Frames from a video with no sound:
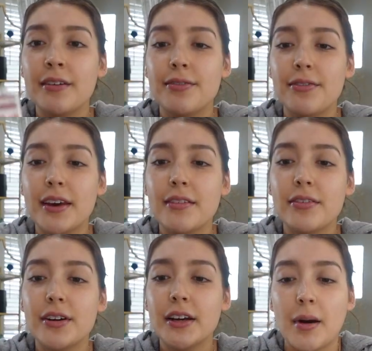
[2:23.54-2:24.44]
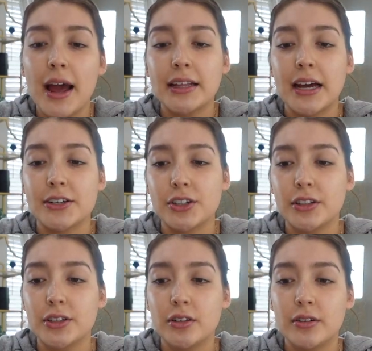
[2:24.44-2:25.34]
favorite eyelash
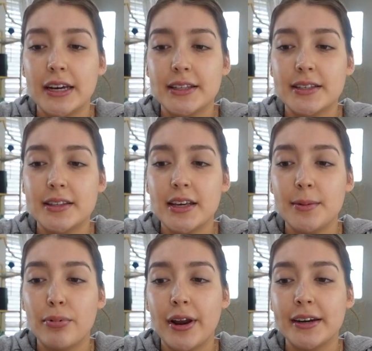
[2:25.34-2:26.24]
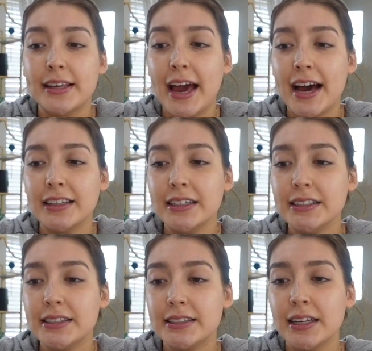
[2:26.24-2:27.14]
glue. It's the brand
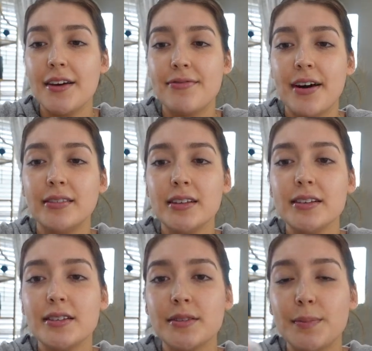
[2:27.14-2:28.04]
Callus. I found this